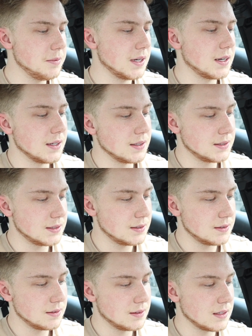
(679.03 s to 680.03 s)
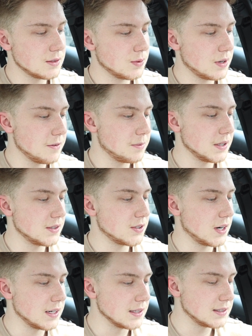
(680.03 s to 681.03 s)
Because that's what I've been
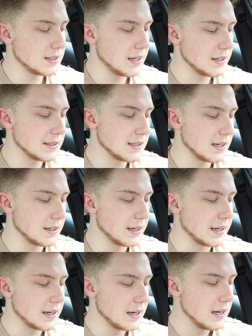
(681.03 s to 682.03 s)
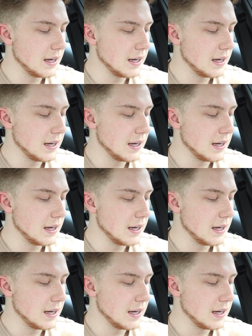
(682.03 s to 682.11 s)
trying to say is that like